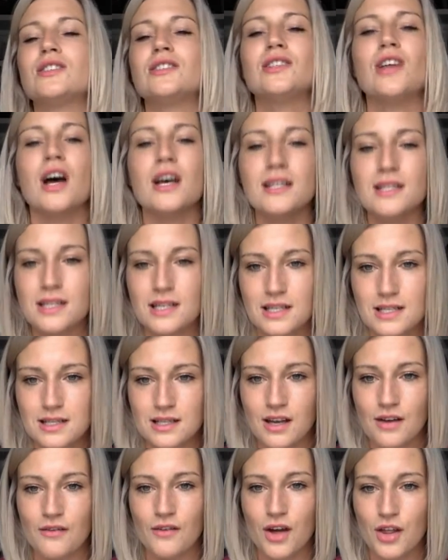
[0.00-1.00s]
dozens
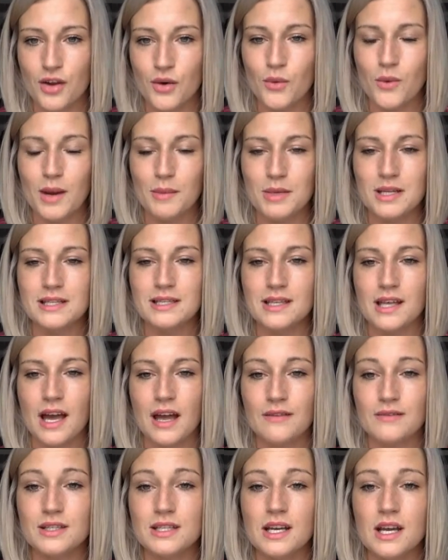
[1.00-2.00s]
of other women's
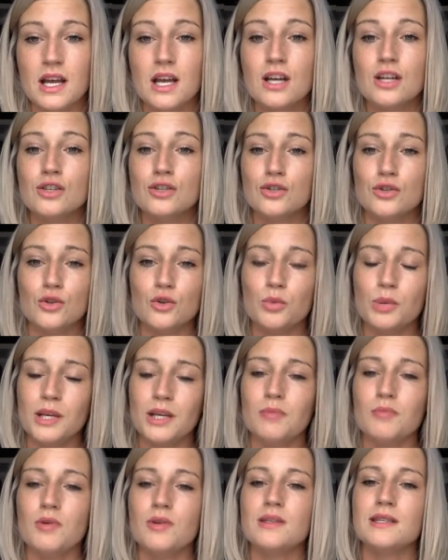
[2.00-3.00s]
lives. Do
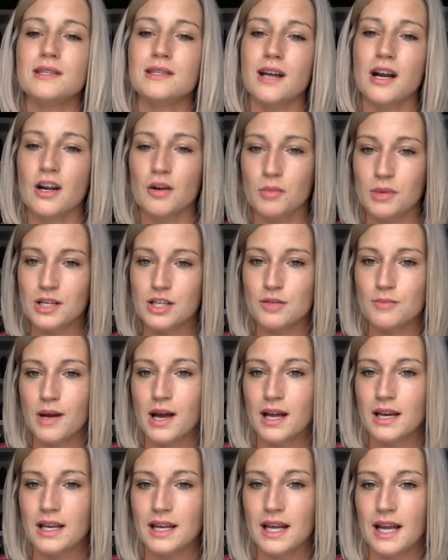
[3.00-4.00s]
people start
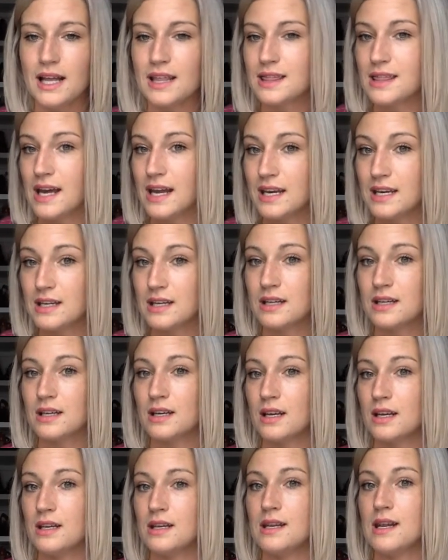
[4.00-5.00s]
Beachbody and then
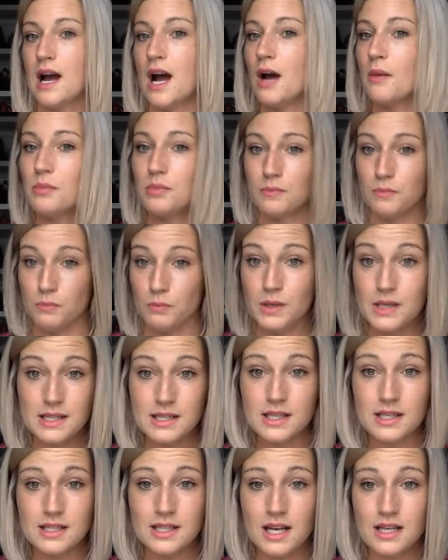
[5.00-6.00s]
not be
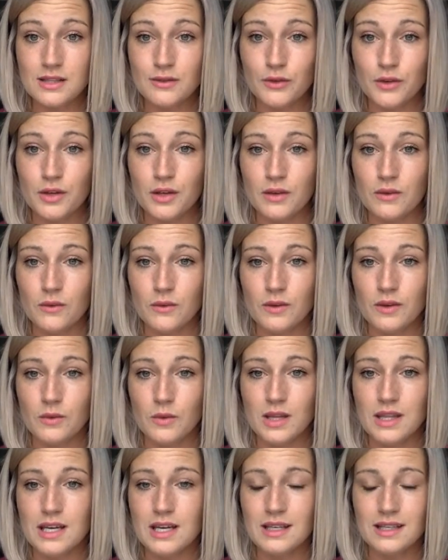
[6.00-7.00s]
successful
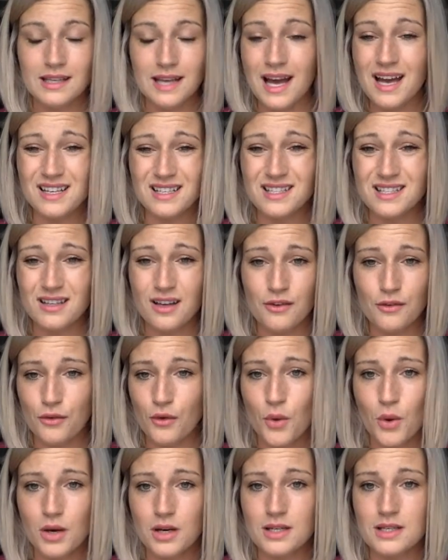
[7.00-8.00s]
with it? Yes, of
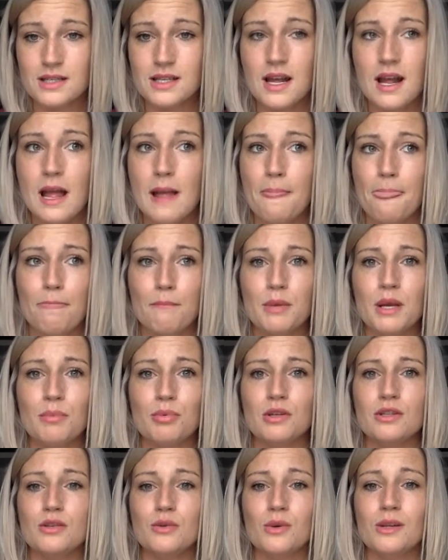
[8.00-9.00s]
course.
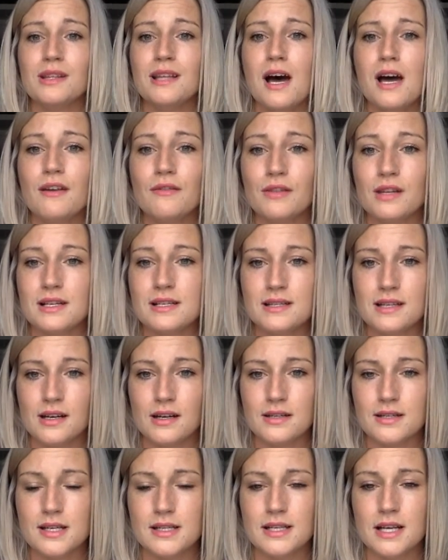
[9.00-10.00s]
People do a lot of things that
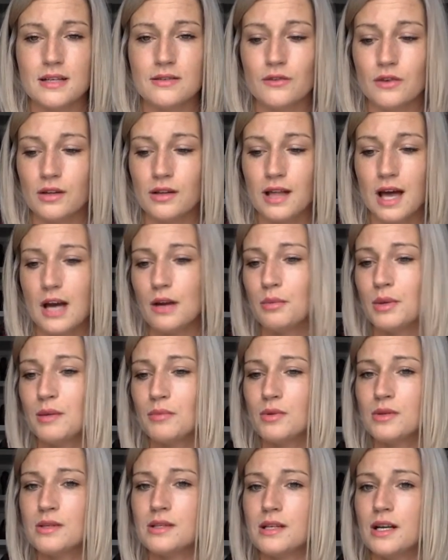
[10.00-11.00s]
aren't successful. A lot of
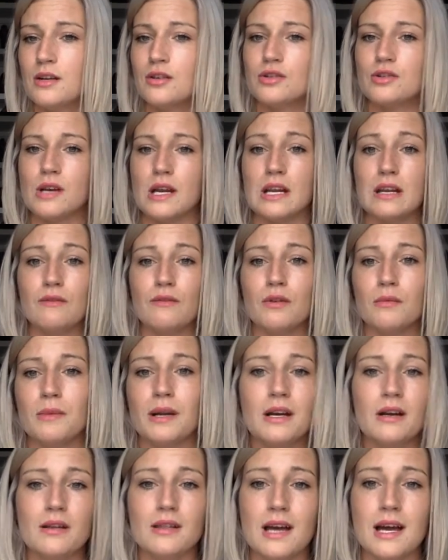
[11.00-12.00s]
people start training for
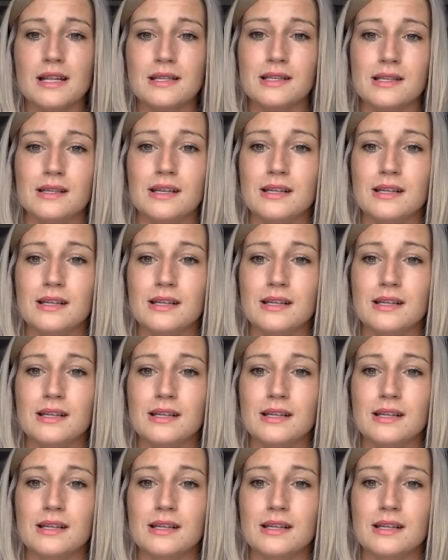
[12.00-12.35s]
marathons and